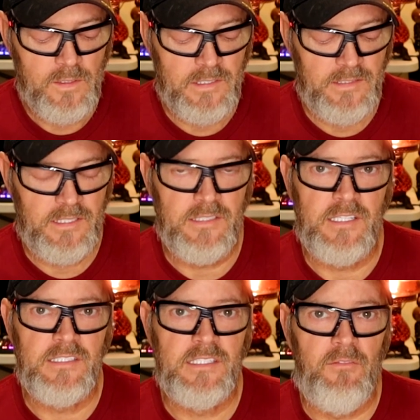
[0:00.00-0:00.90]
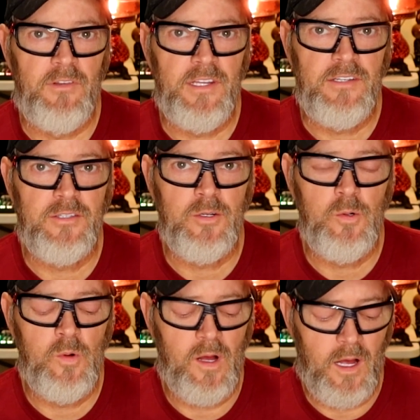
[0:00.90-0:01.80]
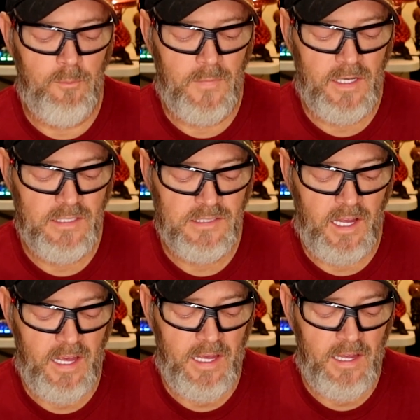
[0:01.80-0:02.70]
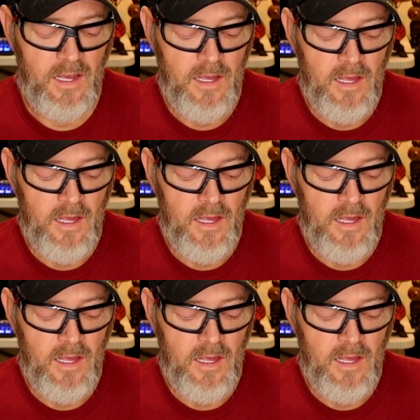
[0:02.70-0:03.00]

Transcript: since it's at 72, I'm going to say